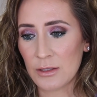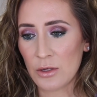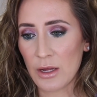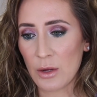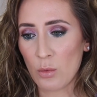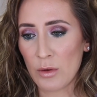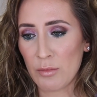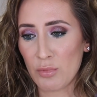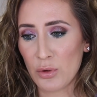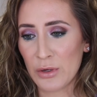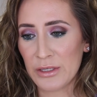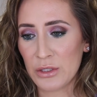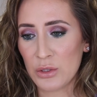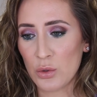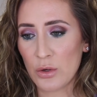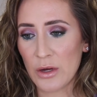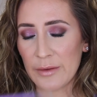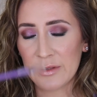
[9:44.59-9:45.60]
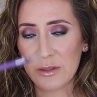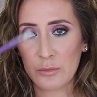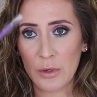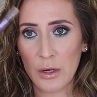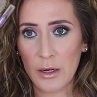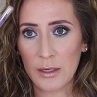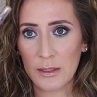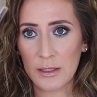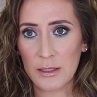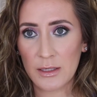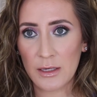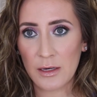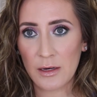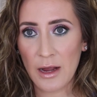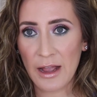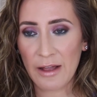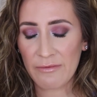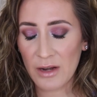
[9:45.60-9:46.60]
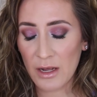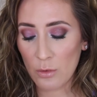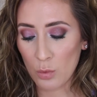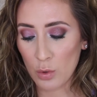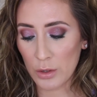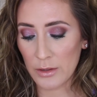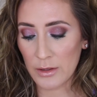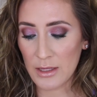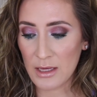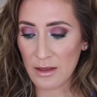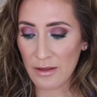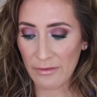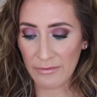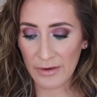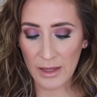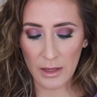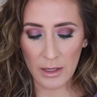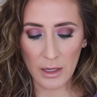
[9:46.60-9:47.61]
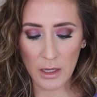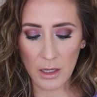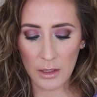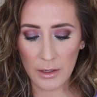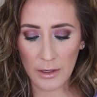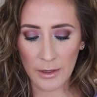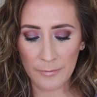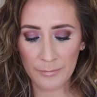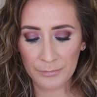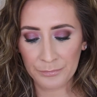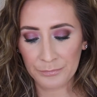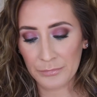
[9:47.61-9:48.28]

You get 1.2 grams of product in here. I have not worn the violet color.